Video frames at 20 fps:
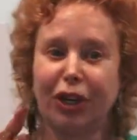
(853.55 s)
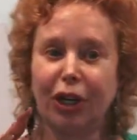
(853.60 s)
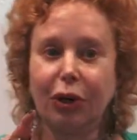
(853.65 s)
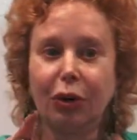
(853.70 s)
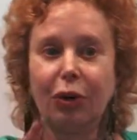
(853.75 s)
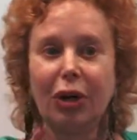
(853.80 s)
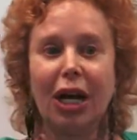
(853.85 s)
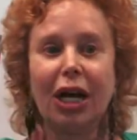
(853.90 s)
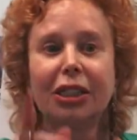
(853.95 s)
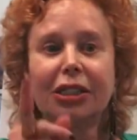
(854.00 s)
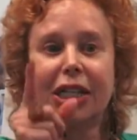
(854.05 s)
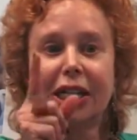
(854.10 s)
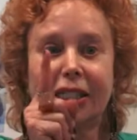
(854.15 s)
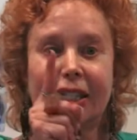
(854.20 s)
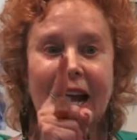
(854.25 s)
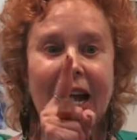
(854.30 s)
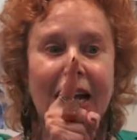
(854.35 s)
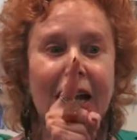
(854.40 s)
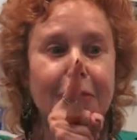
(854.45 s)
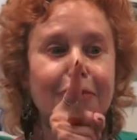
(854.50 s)
you to
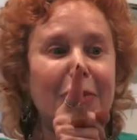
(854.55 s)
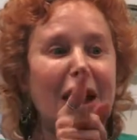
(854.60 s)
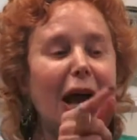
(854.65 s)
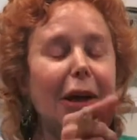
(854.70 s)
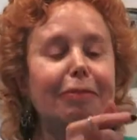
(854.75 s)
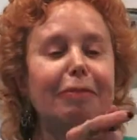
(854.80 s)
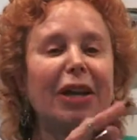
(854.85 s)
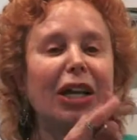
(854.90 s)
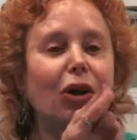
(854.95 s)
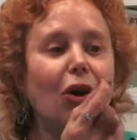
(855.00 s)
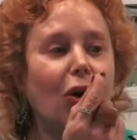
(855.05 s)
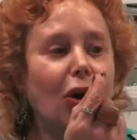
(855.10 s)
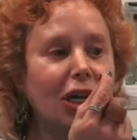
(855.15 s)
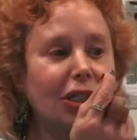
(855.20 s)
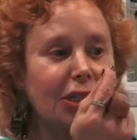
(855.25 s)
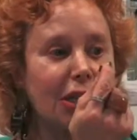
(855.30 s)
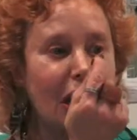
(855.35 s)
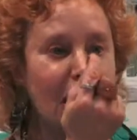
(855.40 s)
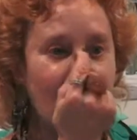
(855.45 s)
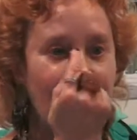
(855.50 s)
take it back
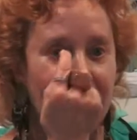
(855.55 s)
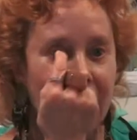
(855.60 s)
because